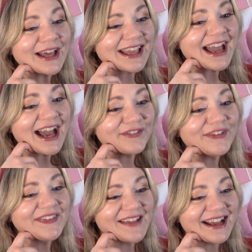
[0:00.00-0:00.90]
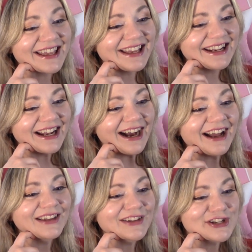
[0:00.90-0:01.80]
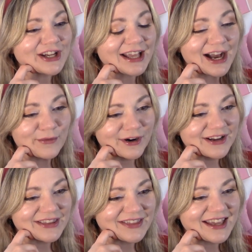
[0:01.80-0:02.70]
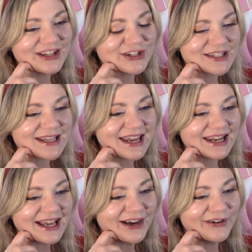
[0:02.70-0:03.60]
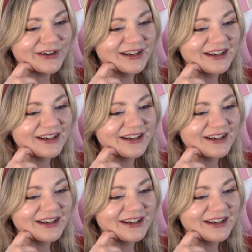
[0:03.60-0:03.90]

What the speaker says: half a second, I legit got worried that they had just taken out